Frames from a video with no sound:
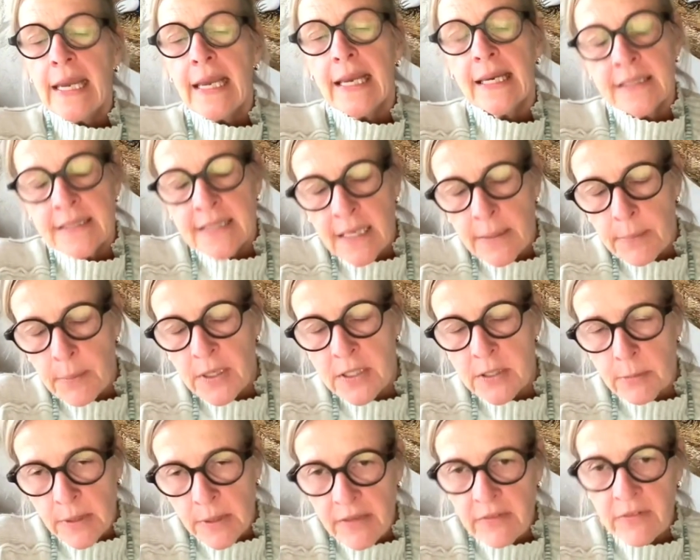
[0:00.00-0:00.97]
Is that
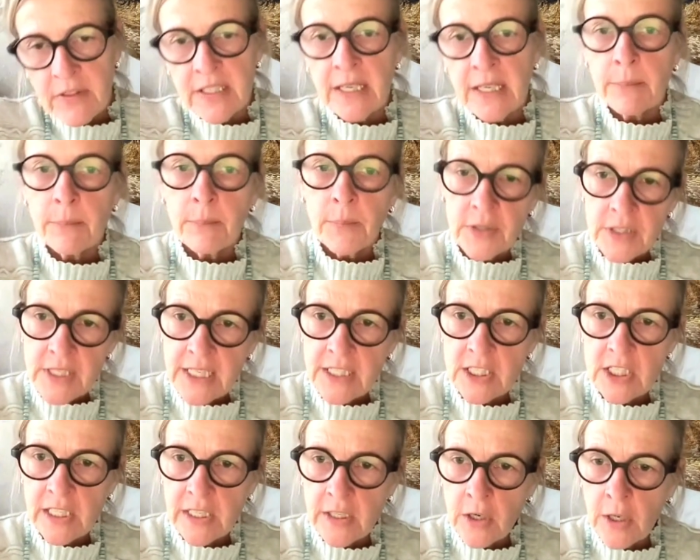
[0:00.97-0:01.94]
possible every day?
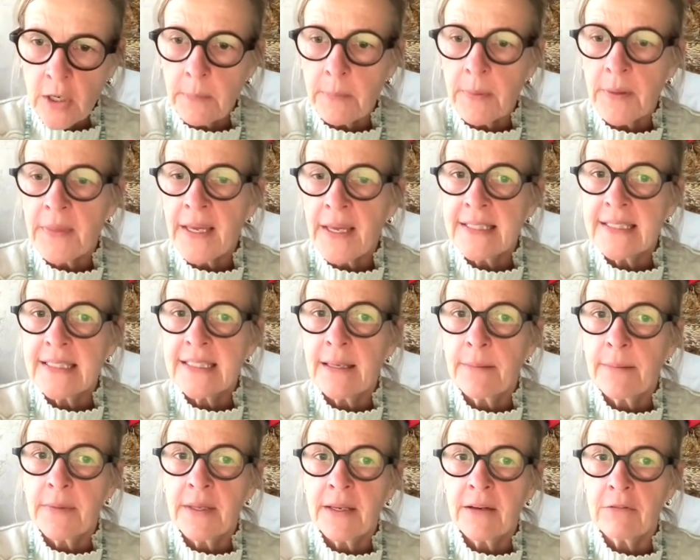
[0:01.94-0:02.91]
Potentially not, but that's
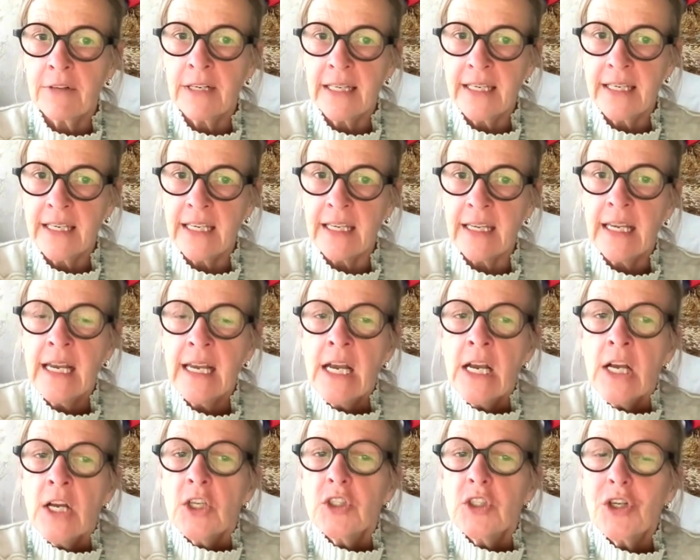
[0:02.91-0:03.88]
something really key.
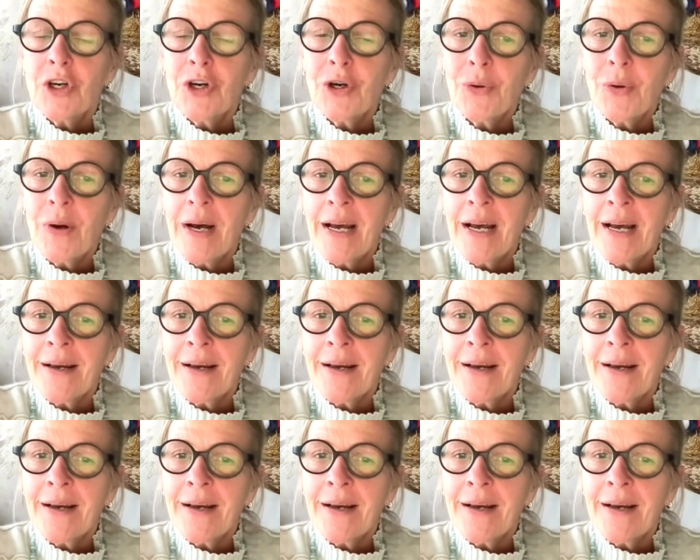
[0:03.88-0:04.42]
So